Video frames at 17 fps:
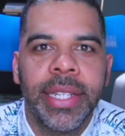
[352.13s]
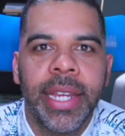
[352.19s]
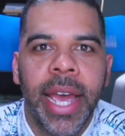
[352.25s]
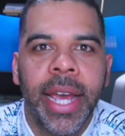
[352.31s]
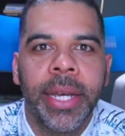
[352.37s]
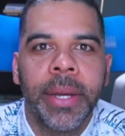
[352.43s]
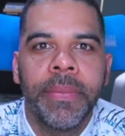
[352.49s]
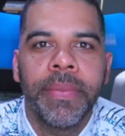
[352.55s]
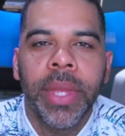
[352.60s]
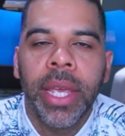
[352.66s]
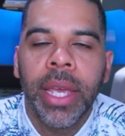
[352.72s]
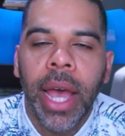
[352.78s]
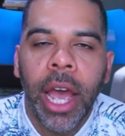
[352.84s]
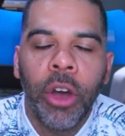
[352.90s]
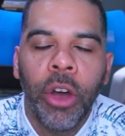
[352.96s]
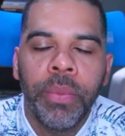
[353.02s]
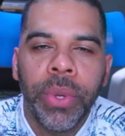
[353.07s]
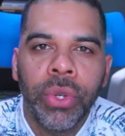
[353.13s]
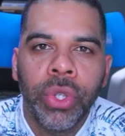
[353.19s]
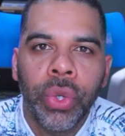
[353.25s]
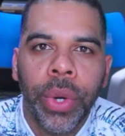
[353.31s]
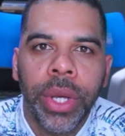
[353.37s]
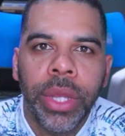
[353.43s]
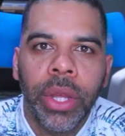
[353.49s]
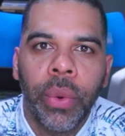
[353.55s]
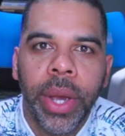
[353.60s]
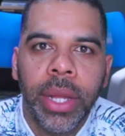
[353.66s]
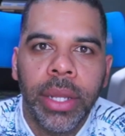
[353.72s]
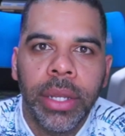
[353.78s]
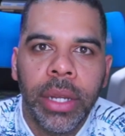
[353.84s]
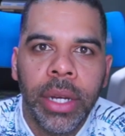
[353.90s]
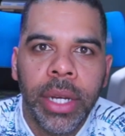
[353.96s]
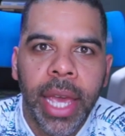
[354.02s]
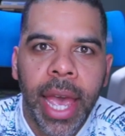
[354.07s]
Tech. I hope you enjoyed the
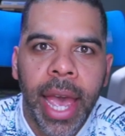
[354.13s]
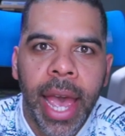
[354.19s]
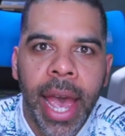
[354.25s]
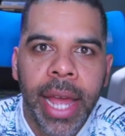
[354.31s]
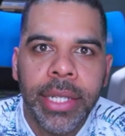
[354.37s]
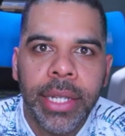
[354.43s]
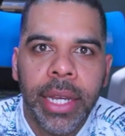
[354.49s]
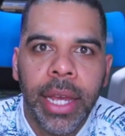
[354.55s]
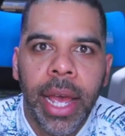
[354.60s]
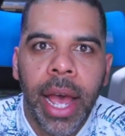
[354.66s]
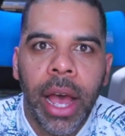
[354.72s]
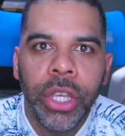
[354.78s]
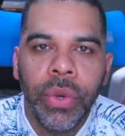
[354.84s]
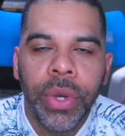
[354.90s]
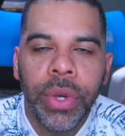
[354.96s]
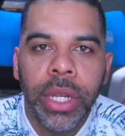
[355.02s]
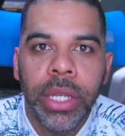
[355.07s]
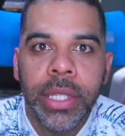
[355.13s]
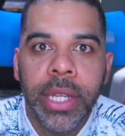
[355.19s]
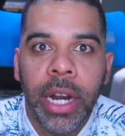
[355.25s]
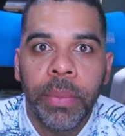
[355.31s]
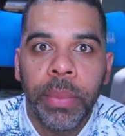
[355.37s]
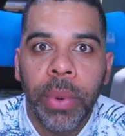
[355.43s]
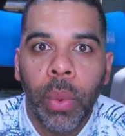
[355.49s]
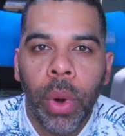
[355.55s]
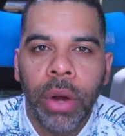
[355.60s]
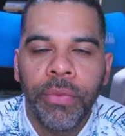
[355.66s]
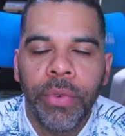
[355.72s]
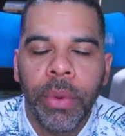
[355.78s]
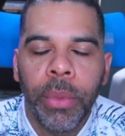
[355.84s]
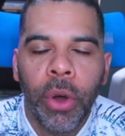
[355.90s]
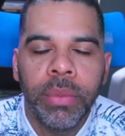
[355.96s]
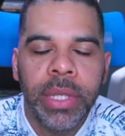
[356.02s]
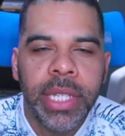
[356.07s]
quick look at how you can set up a work
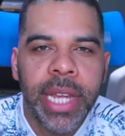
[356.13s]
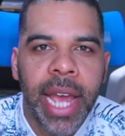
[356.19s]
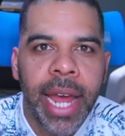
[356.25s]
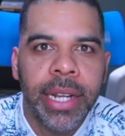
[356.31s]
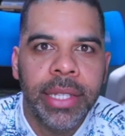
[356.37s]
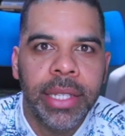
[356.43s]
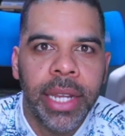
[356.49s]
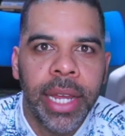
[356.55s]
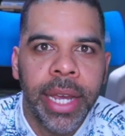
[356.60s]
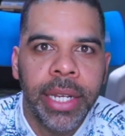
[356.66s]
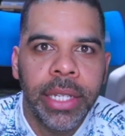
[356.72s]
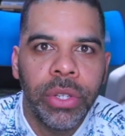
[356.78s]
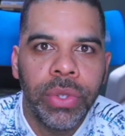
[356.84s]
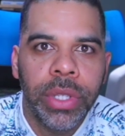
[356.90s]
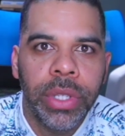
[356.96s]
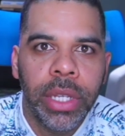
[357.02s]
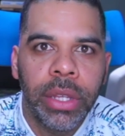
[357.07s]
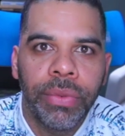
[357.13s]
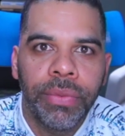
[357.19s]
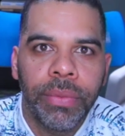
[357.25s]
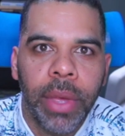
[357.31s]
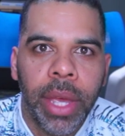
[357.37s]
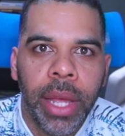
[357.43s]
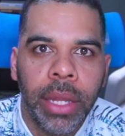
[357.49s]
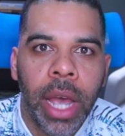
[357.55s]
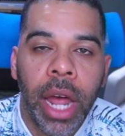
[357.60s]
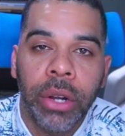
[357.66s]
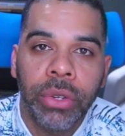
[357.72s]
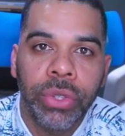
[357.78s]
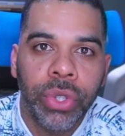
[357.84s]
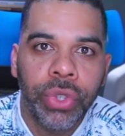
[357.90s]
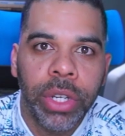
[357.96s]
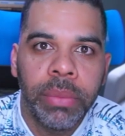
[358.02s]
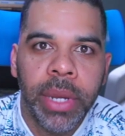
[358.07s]
from home status light using the
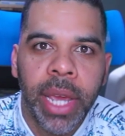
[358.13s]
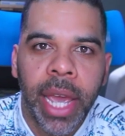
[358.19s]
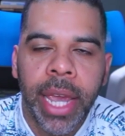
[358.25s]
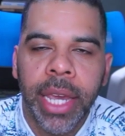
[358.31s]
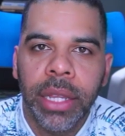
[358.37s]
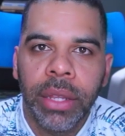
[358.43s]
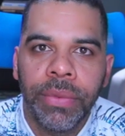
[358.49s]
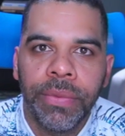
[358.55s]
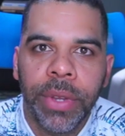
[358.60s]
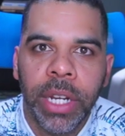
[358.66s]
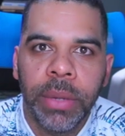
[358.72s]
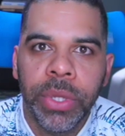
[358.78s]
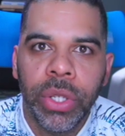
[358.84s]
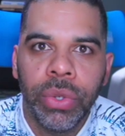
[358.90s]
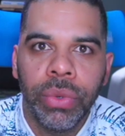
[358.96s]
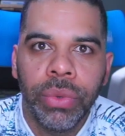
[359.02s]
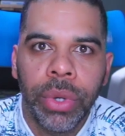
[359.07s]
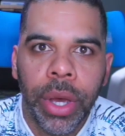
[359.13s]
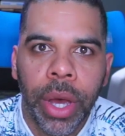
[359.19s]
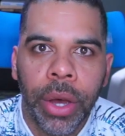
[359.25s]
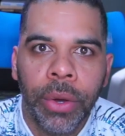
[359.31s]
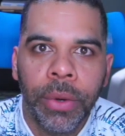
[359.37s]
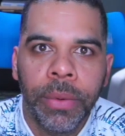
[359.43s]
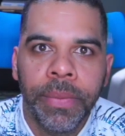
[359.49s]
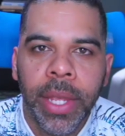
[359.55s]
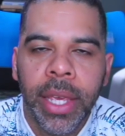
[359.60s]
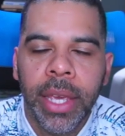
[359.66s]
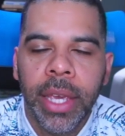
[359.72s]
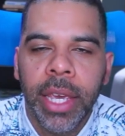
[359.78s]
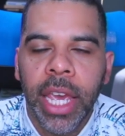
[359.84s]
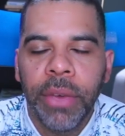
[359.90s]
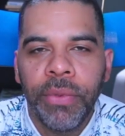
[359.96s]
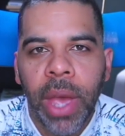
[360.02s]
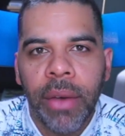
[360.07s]
Elgato Stream Deck and the Philips Hue Go.
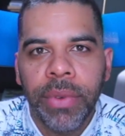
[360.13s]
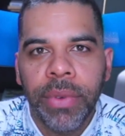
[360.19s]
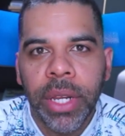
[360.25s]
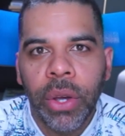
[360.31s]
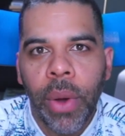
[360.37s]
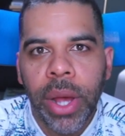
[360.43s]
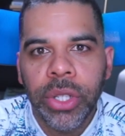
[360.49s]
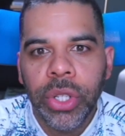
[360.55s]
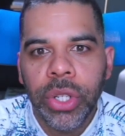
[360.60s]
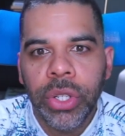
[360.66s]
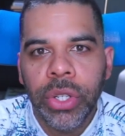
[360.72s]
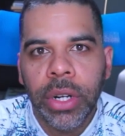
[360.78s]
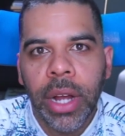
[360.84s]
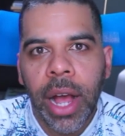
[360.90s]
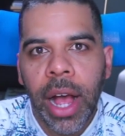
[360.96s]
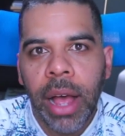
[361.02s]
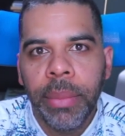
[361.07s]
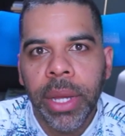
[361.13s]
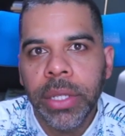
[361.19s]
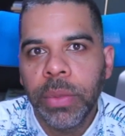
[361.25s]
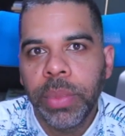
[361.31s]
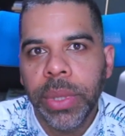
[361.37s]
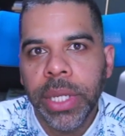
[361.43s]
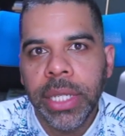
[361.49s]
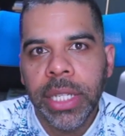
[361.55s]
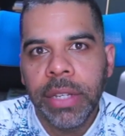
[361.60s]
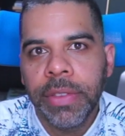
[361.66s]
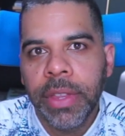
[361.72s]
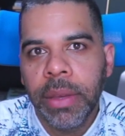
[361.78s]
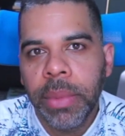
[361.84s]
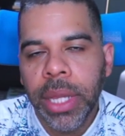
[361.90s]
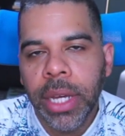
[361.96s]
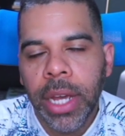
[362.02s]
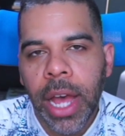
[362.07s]
If you have any questions or comments, please leave
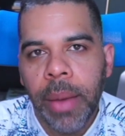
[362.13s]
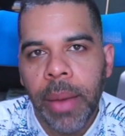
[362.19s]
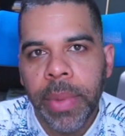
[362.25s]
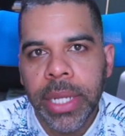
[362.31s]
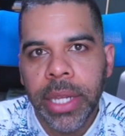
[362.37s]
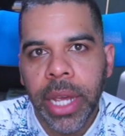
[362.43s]
them in the comment